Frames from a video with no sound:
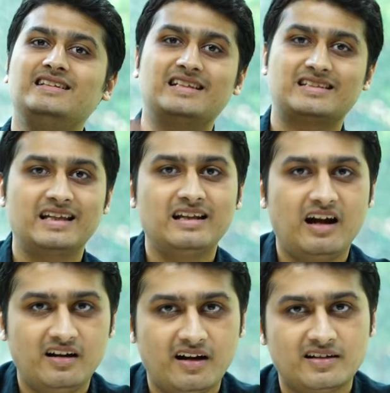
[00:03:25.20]

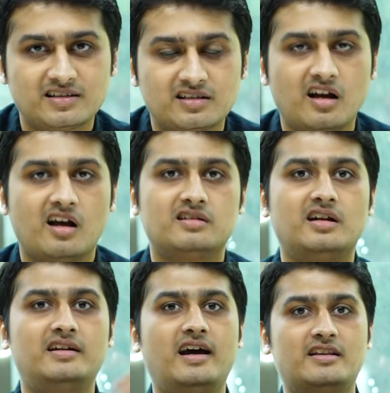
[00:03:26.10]
1600s, the
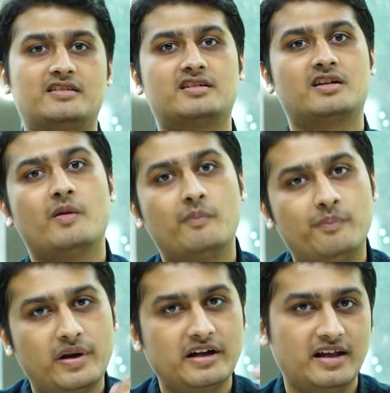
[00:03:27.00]
Dutch,
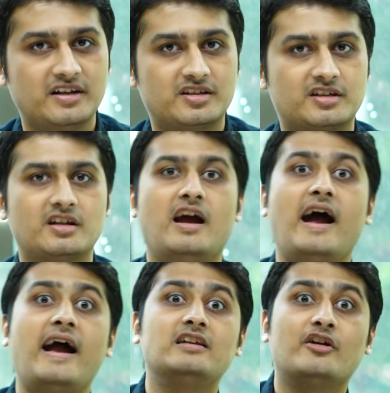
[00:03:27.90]
British
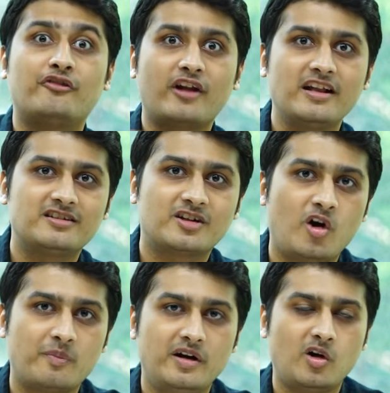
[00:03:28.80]
and the French
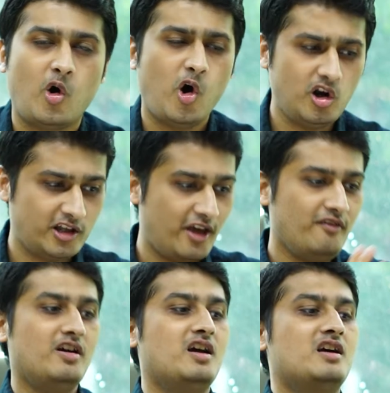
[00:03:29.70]
government all
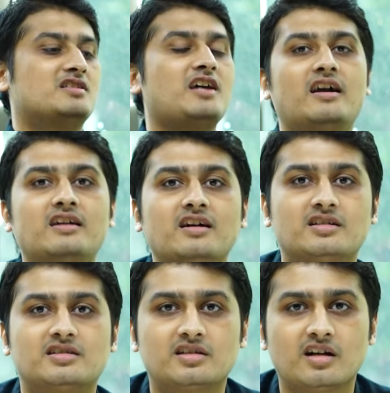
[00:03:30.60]
gave
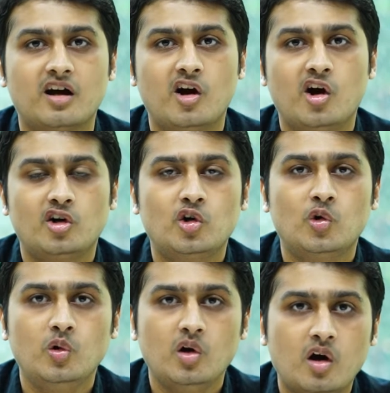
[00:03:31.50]
charters
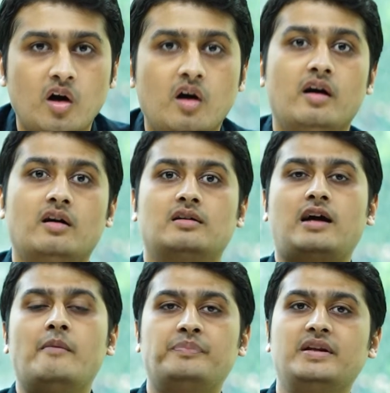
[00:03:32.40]
to
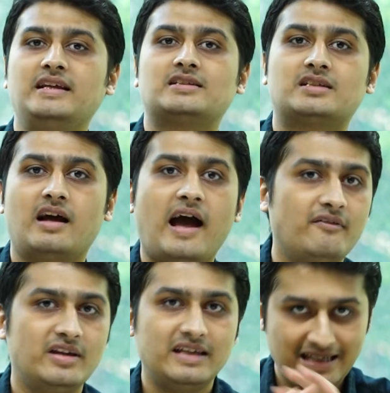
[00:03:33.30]
companies
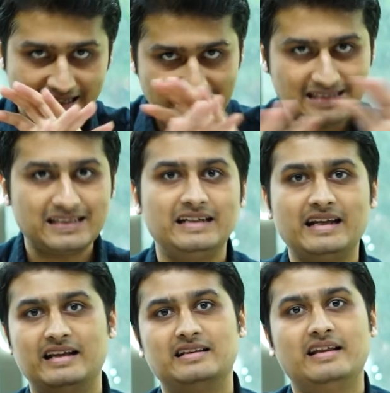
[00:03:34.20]
having East
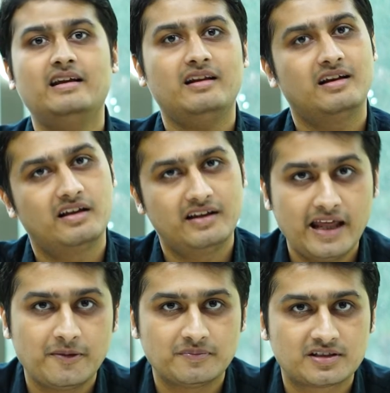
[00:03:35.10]
India in their
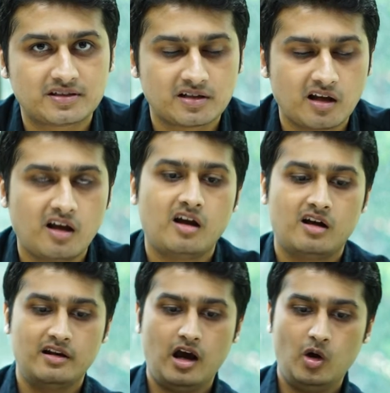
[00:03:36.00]
names.
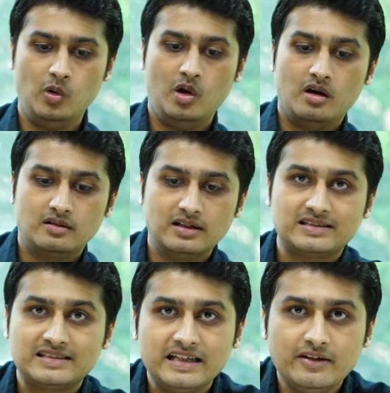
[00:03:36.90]
Now the
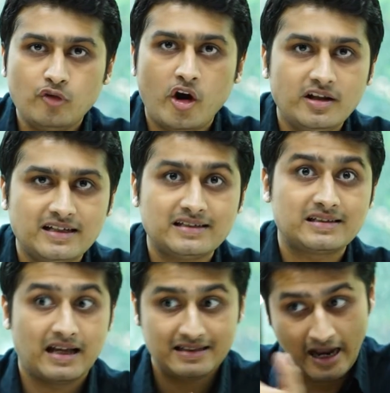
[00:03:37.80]
sea voyages
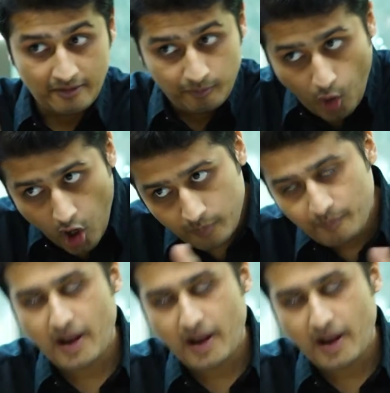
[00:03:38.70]
that brought